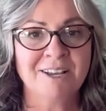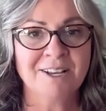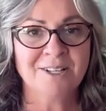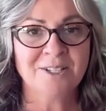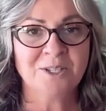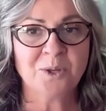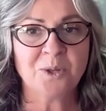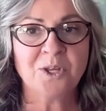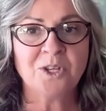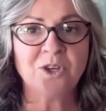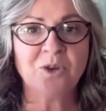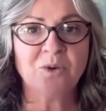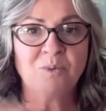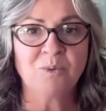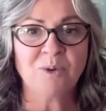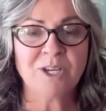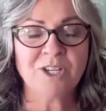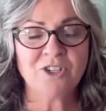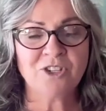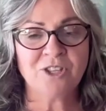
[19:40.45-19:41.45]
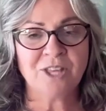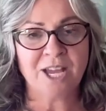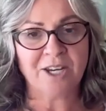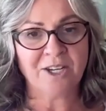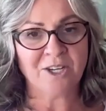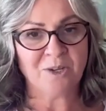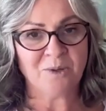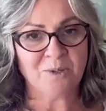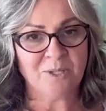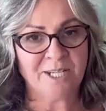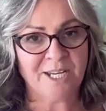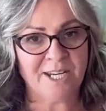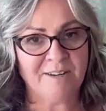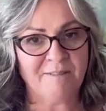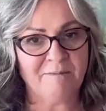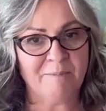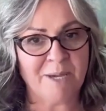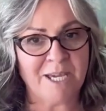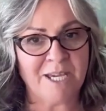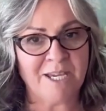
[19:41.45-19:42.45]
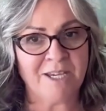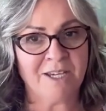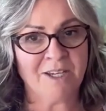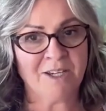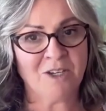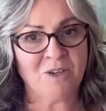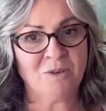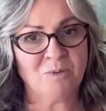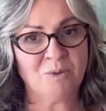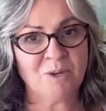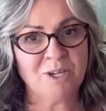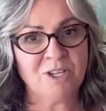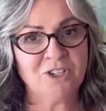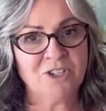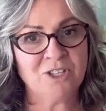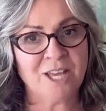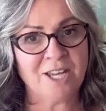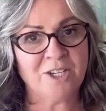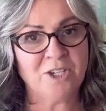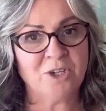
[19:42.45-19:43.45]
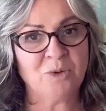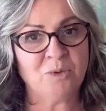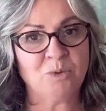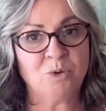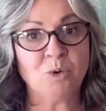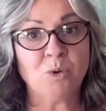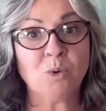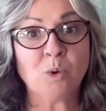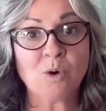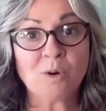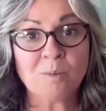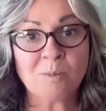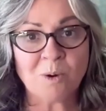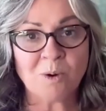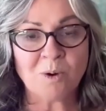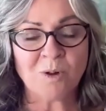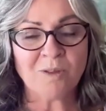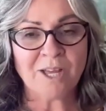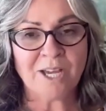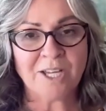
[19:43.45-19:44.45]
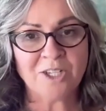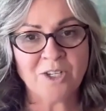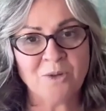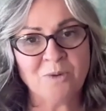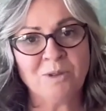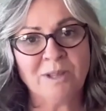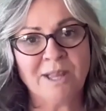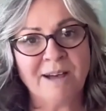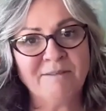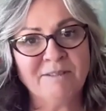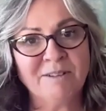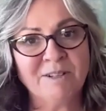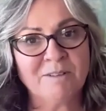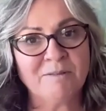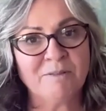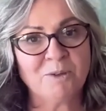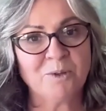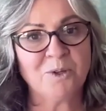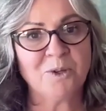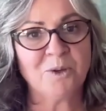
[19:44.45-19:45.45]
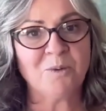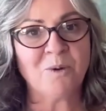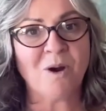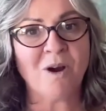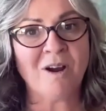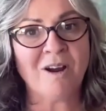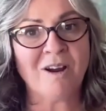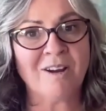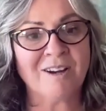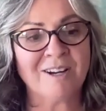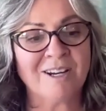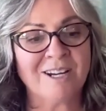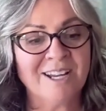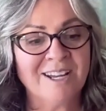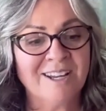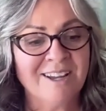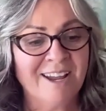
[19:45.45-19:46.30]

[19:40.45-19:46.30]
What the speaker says: So then you reach that new state of being, you reach that new normal, that new level of who you are,